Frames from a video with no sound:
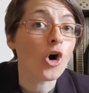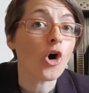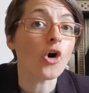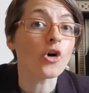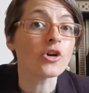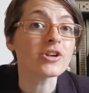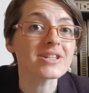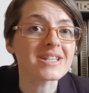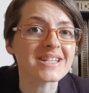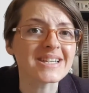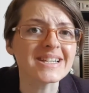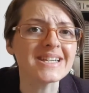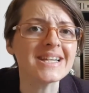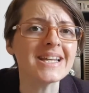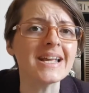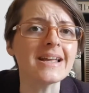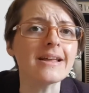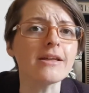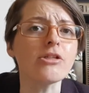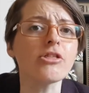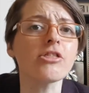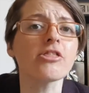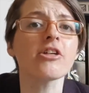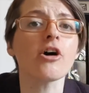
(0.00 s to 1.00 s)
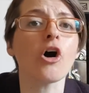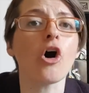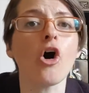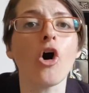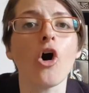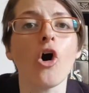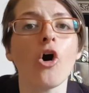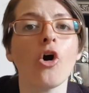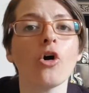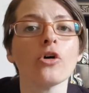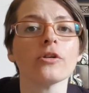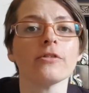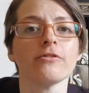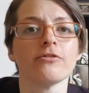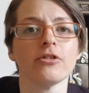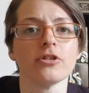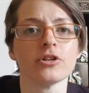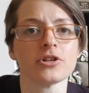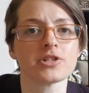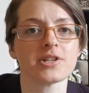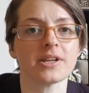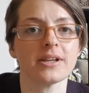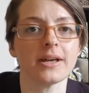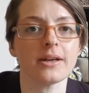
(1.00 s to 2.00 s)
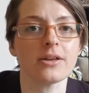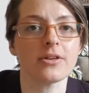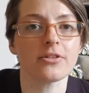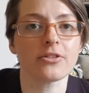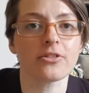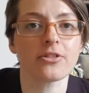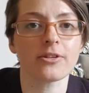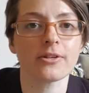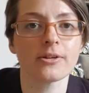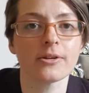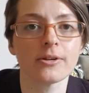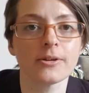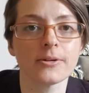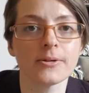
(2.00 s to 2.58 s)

underneath all of those layers.